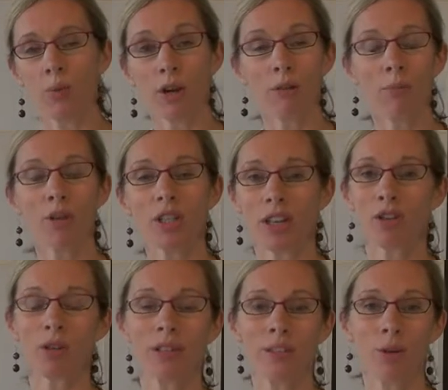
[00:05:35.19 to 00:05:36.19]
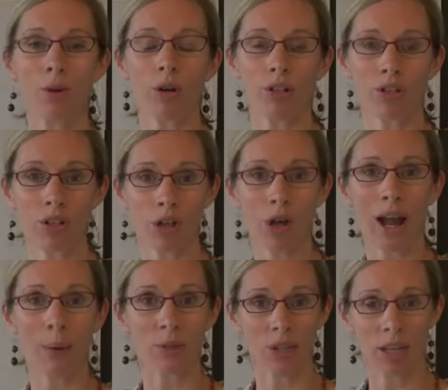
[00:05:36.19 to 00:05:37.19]
and one of the most interesting organs to look
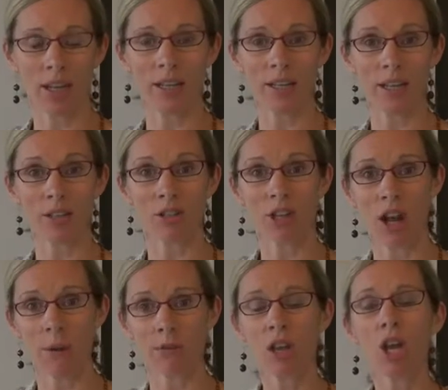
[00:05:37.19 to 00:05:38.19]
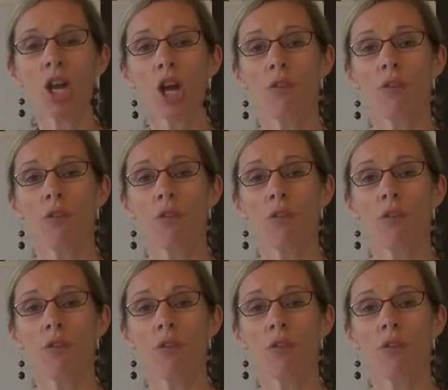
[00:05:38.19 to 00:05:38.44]
at was the kidneys in terms